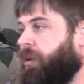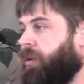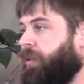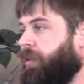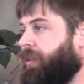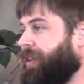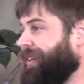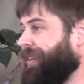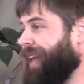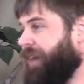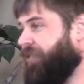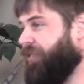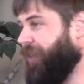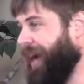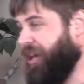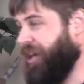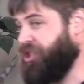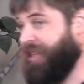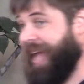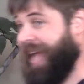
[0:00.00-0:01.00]
They'll never
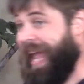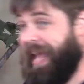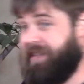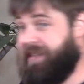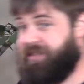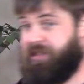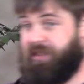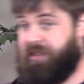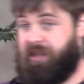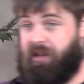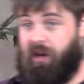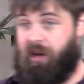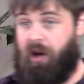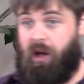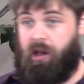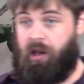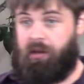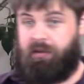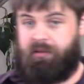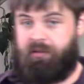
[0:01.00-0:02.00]
actually answer the
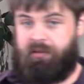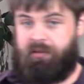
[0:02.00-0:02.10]
call.